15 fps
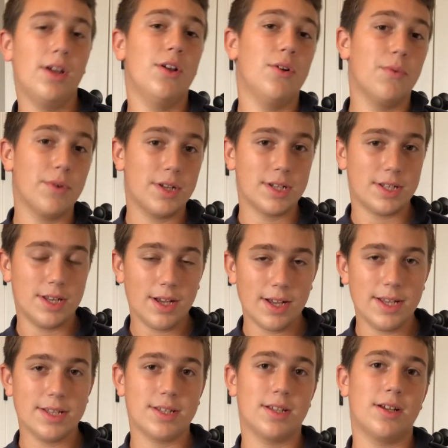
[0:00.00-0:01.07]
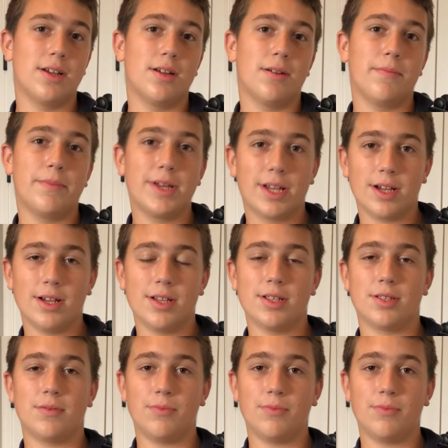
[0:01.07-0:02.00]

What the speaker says: which is nice because